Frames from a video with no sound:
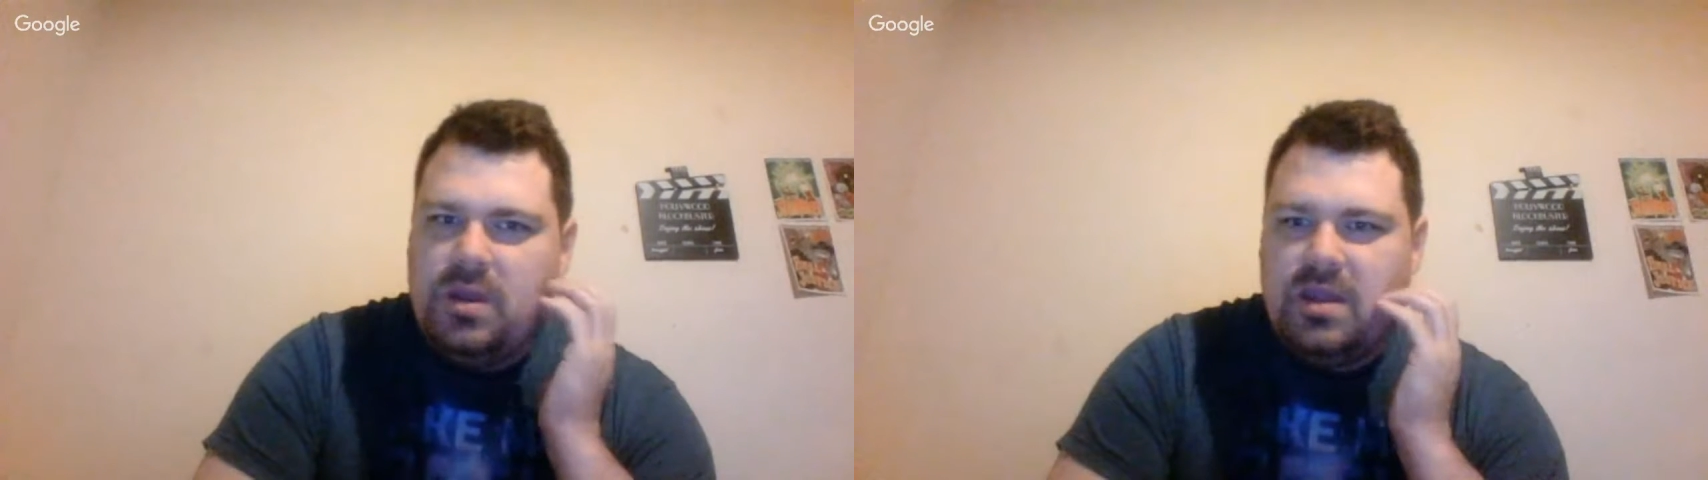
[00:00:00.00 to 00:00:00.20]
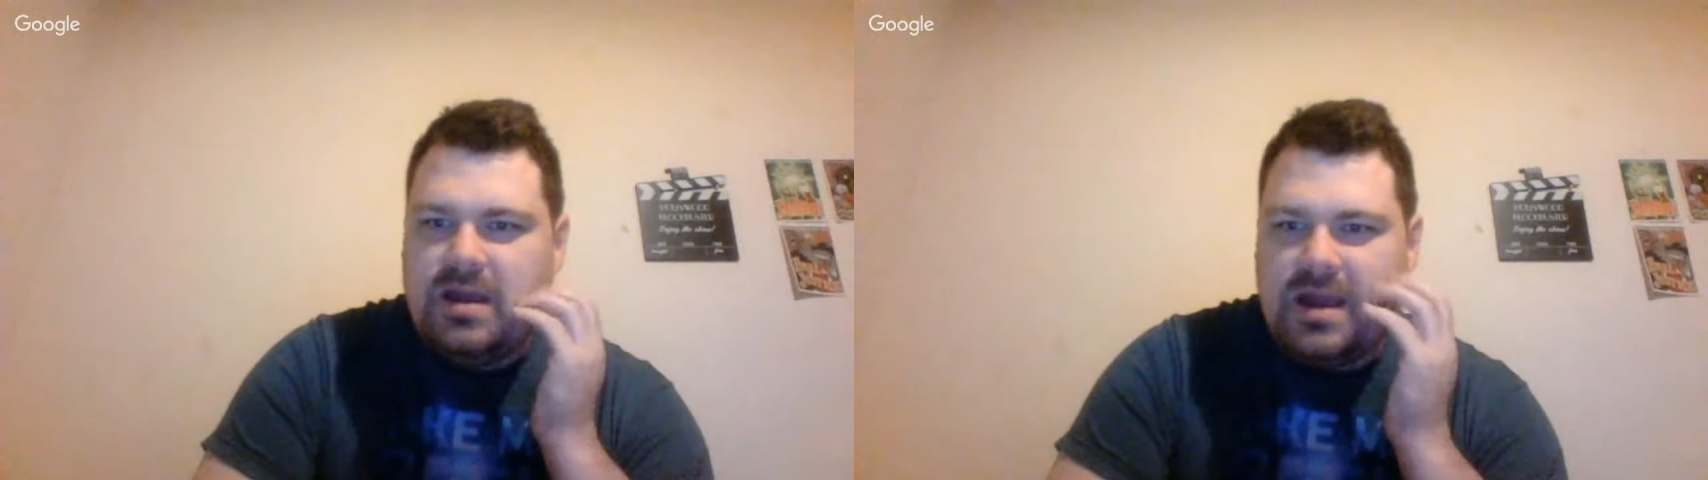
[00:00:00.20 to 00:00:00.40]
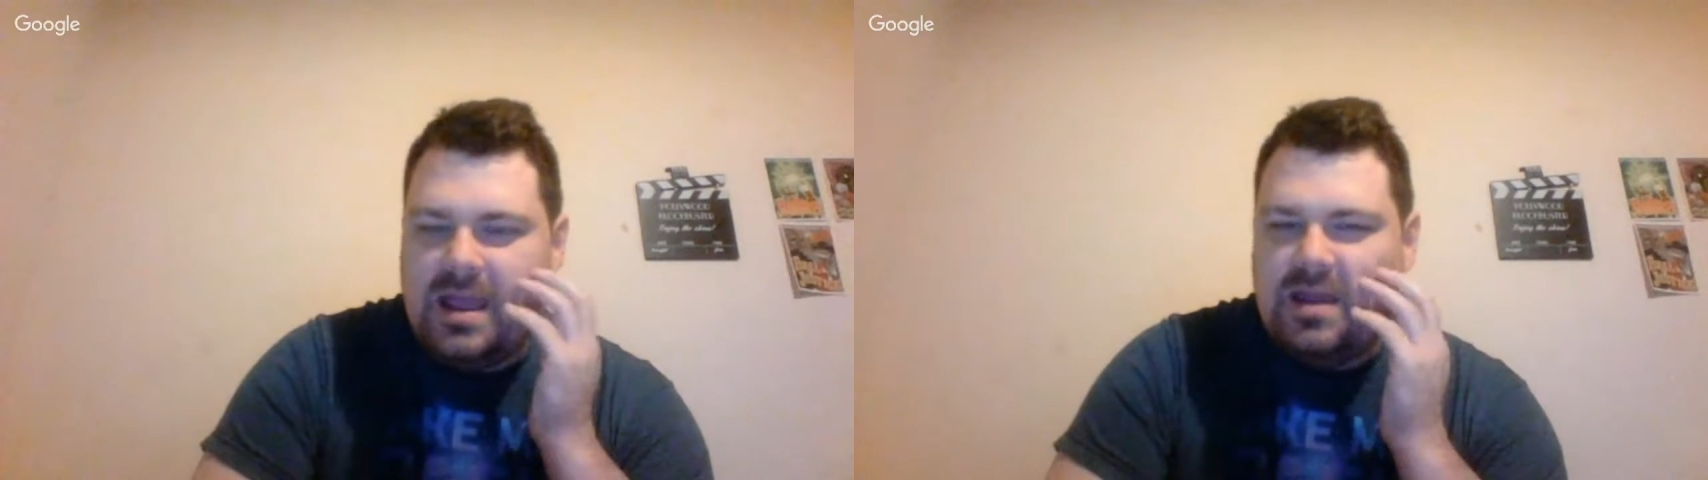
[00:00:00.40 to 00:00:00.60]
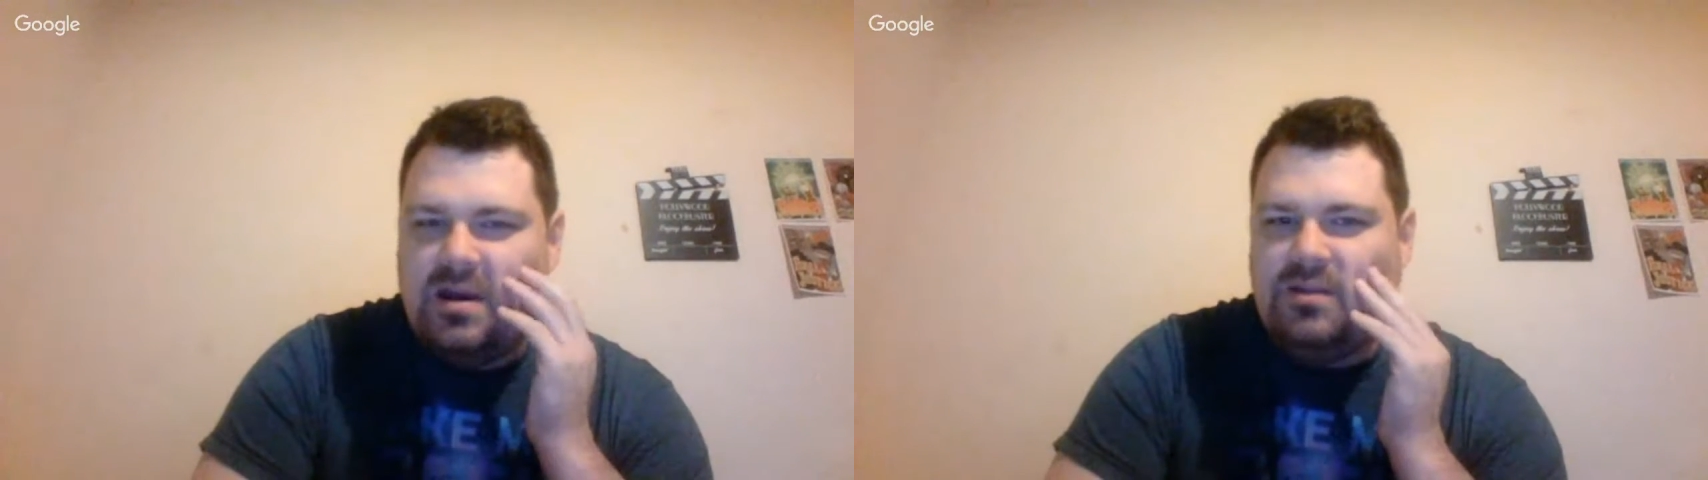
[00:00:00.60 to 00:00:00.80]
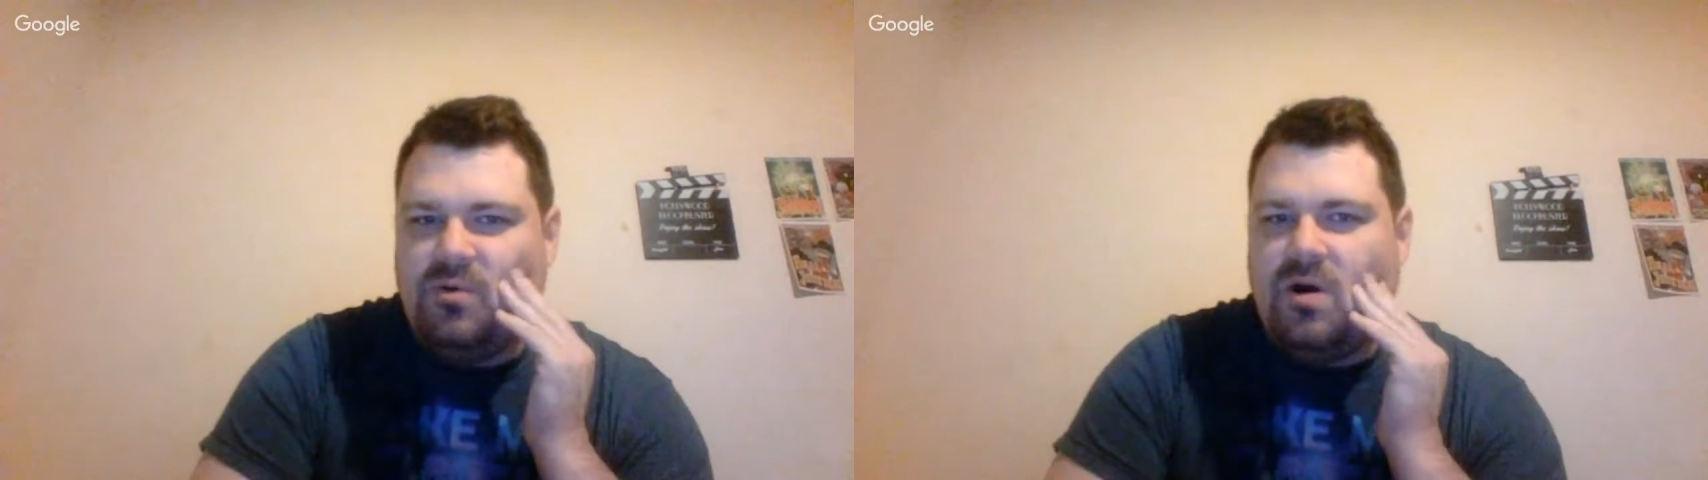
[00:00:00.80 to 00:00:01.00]
you got hanging
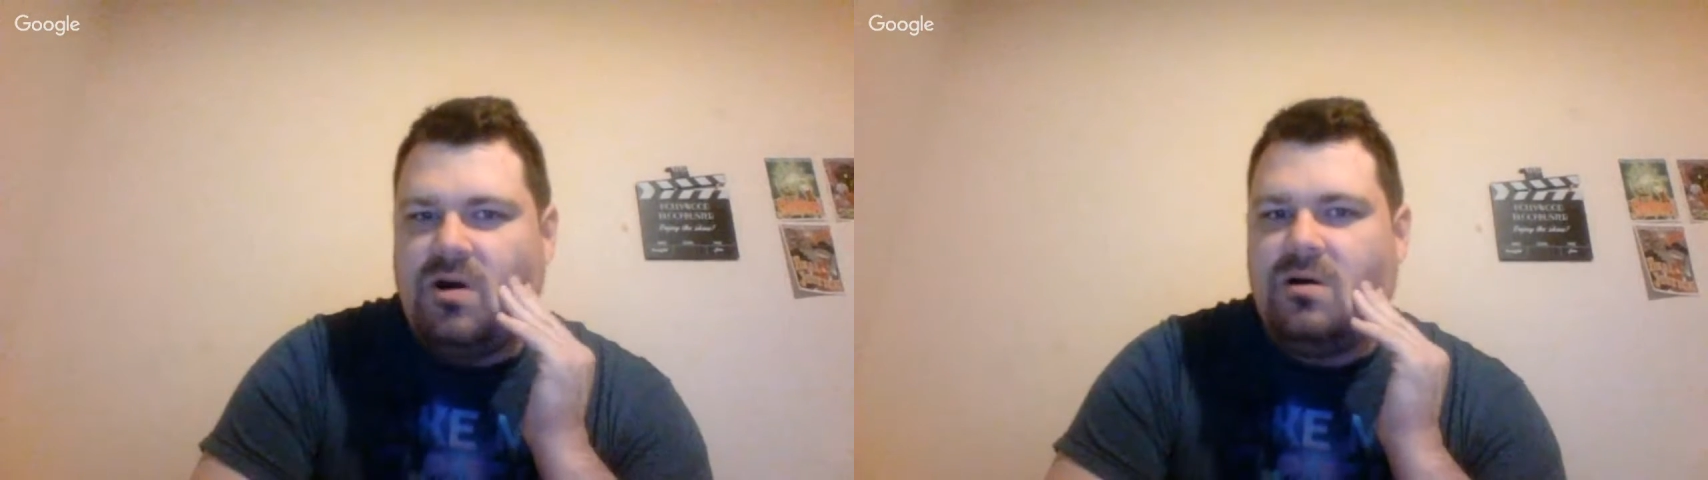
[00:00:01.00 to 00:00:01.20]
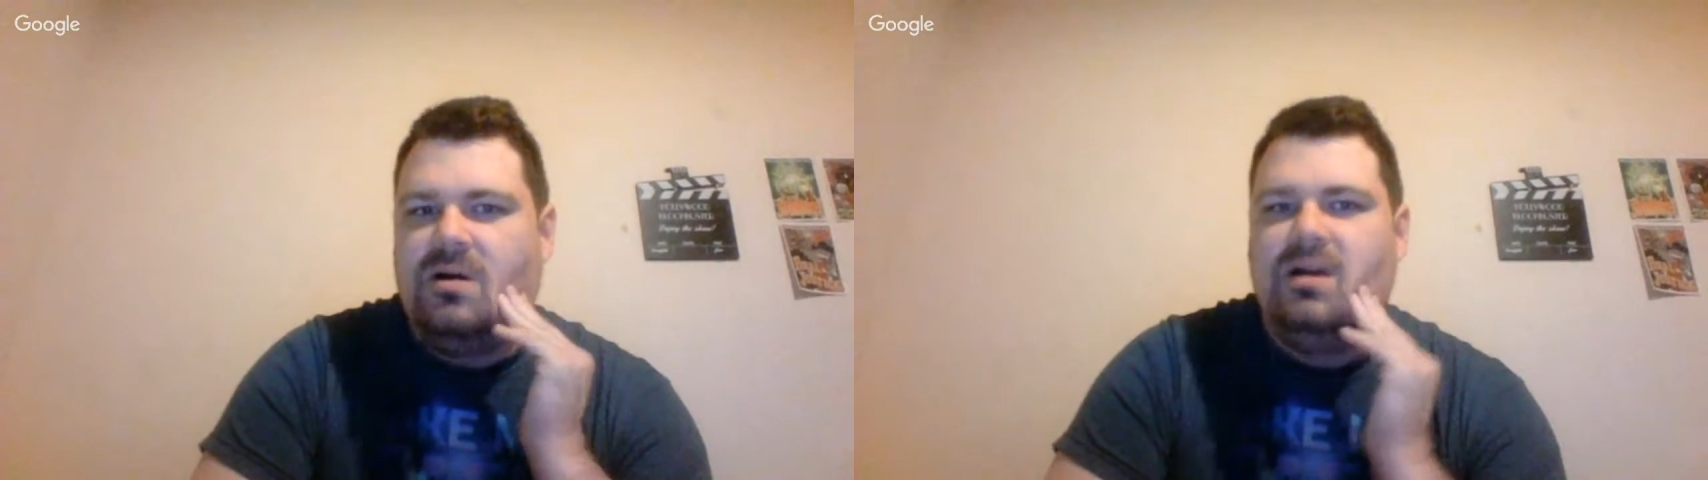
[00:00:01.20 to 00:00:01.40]
on the wall?